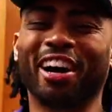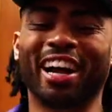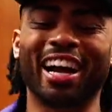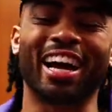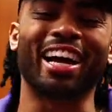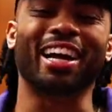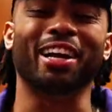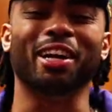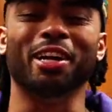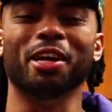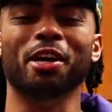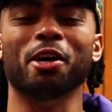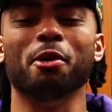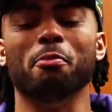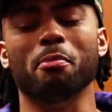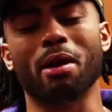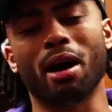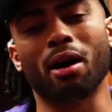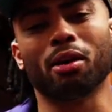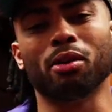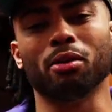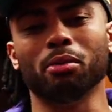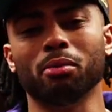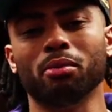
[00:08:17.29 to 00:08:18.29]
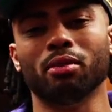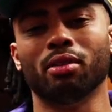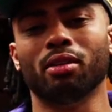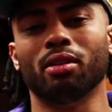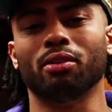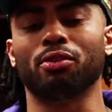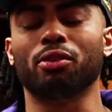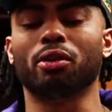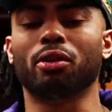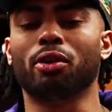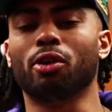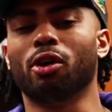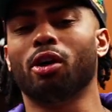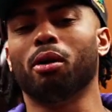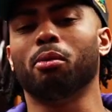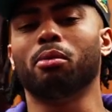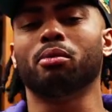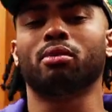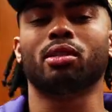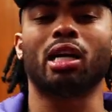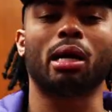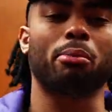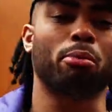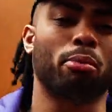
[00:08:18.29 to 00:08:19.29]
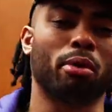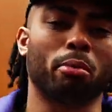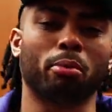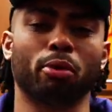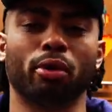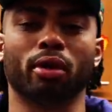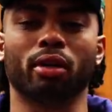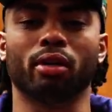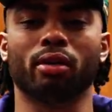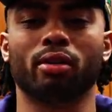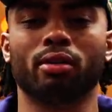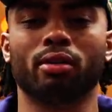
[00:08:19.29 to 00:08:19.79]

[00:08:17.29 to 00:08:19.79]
Hey, Malcolm. If you don't know him, tap him, my boy.